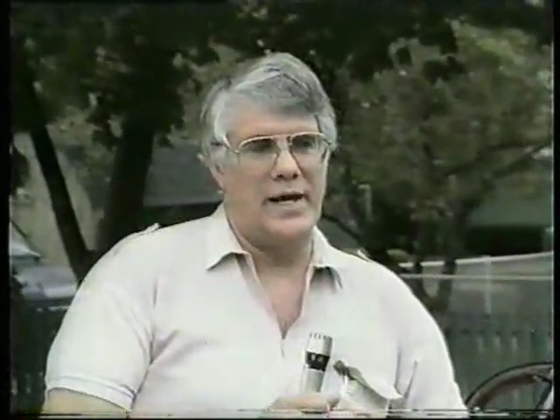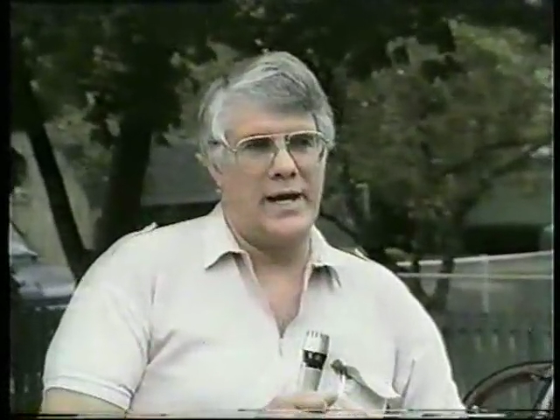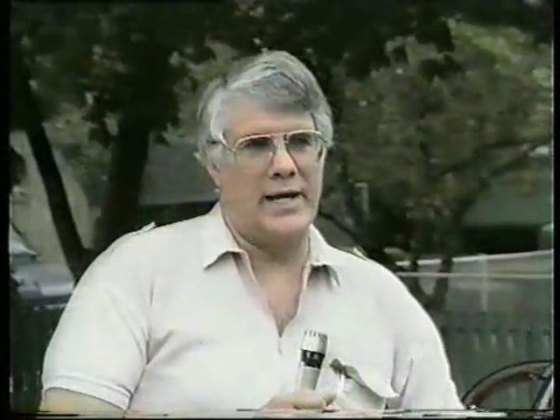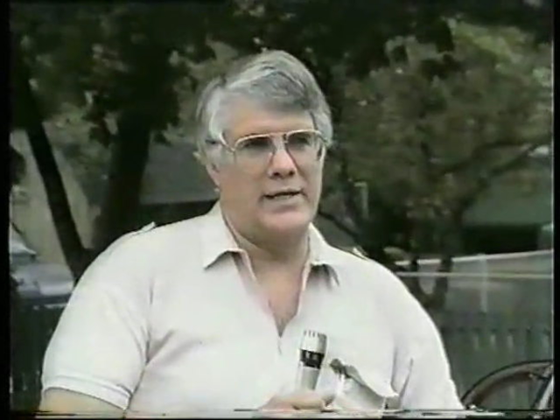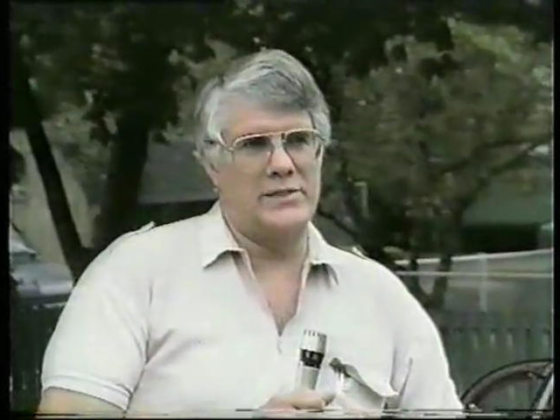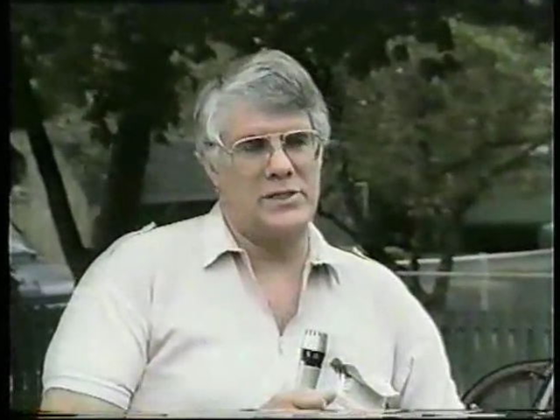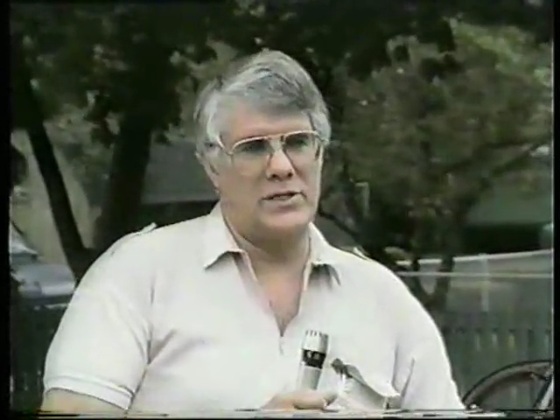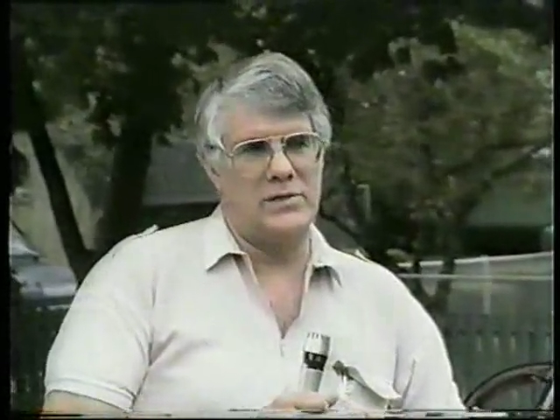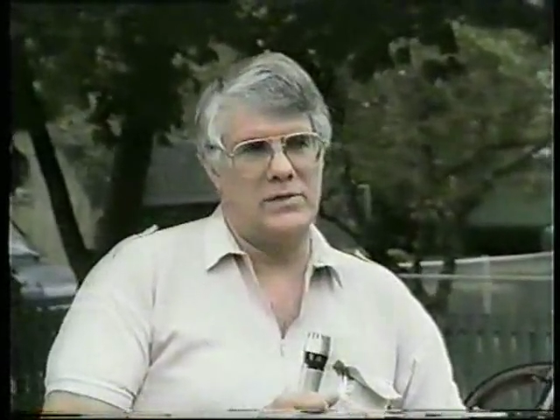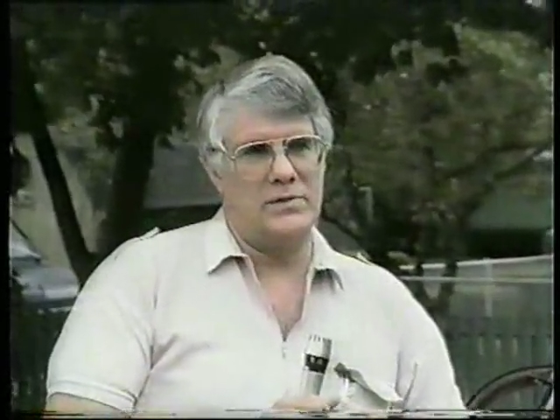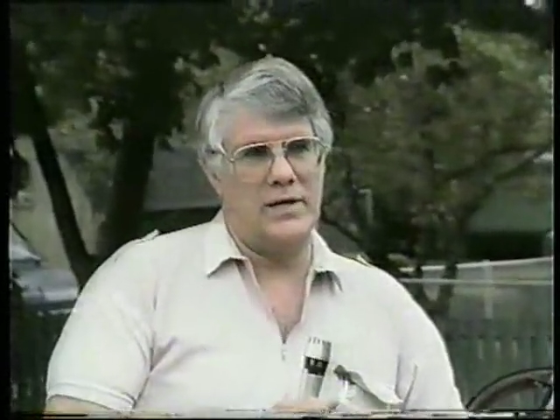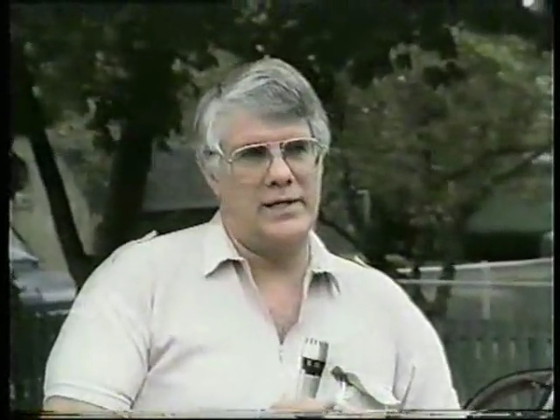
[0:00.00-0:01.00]
And
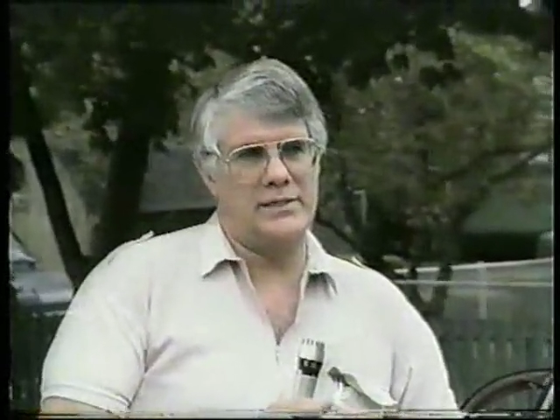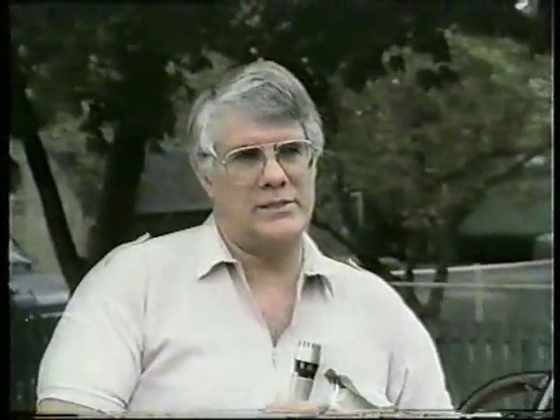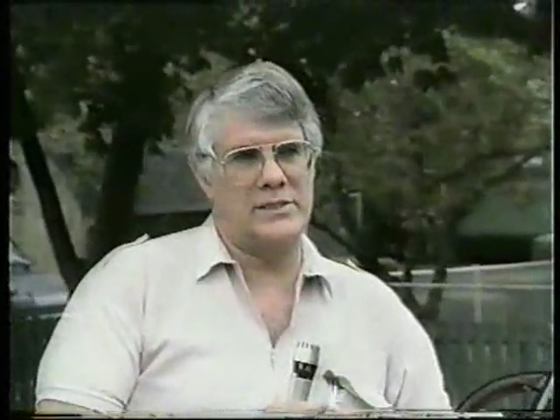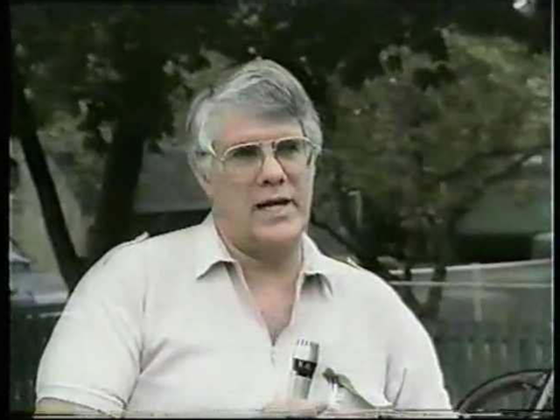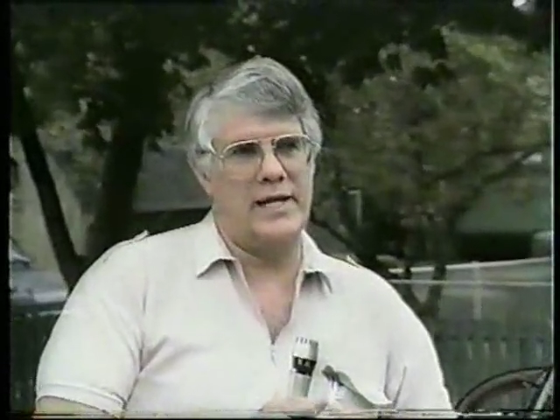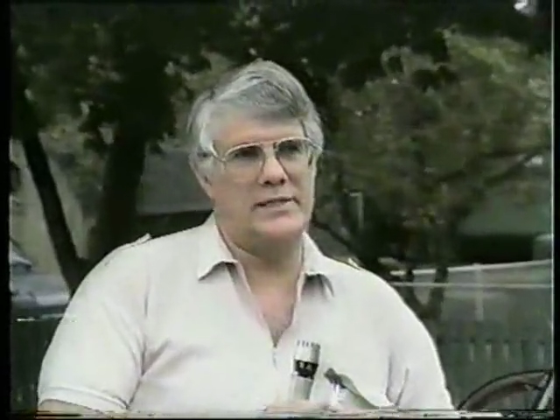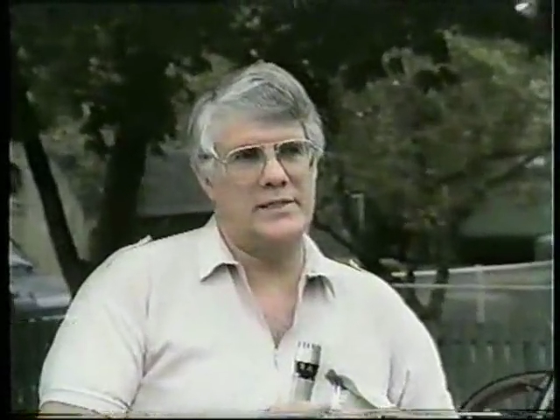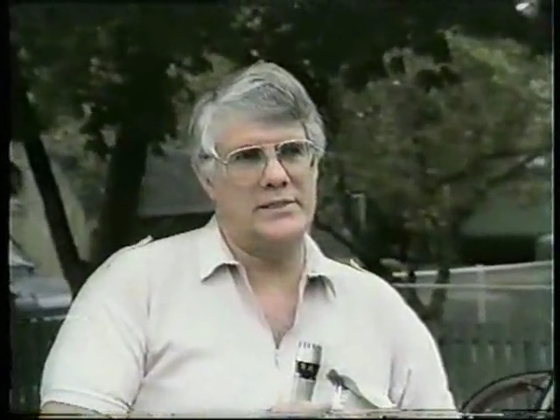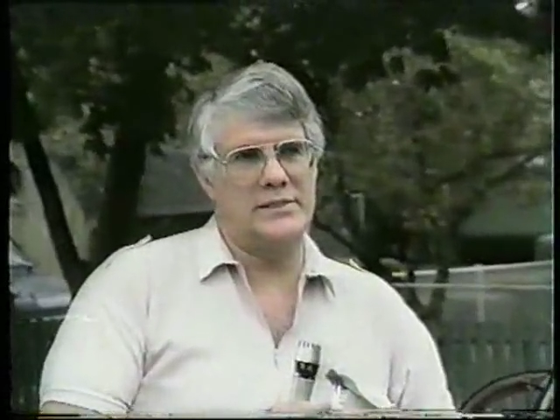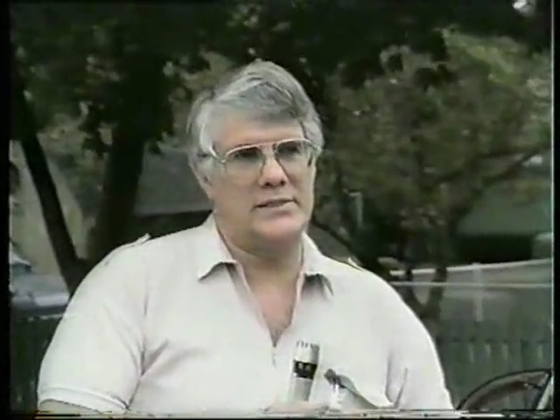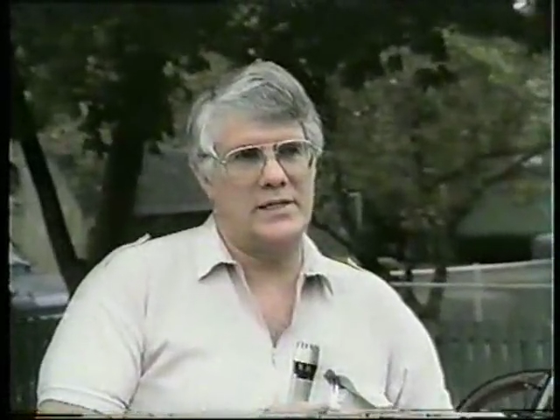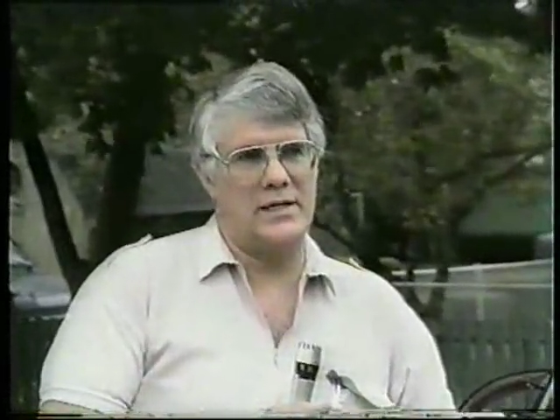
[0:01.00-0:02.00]
so, as a
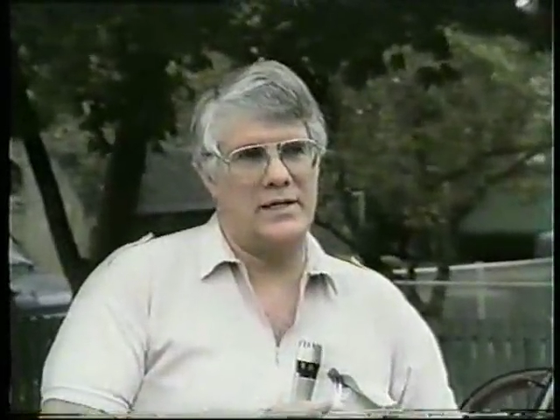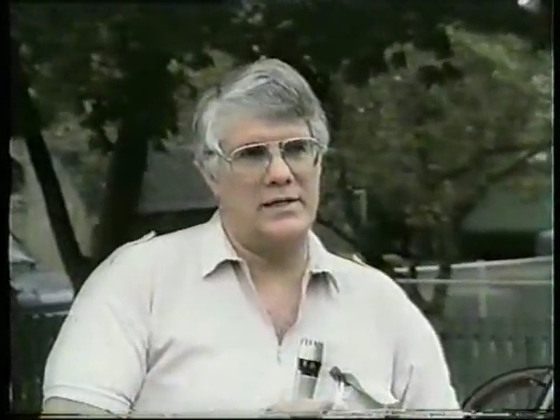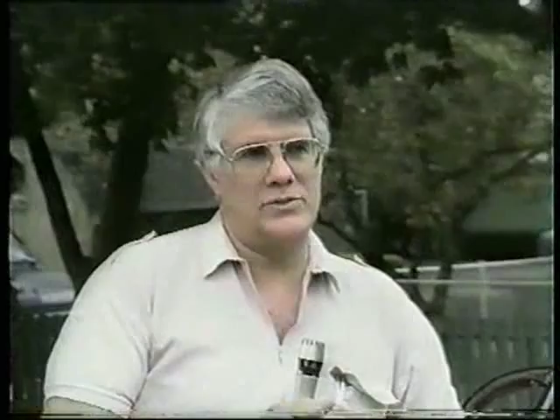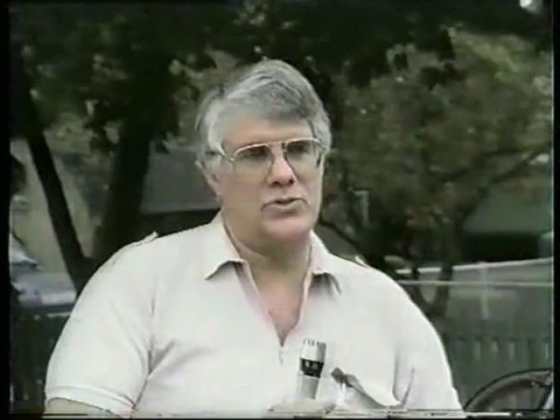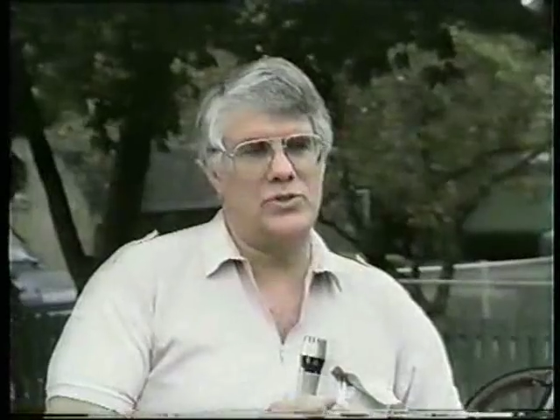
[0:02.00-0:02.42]
scientist, uh,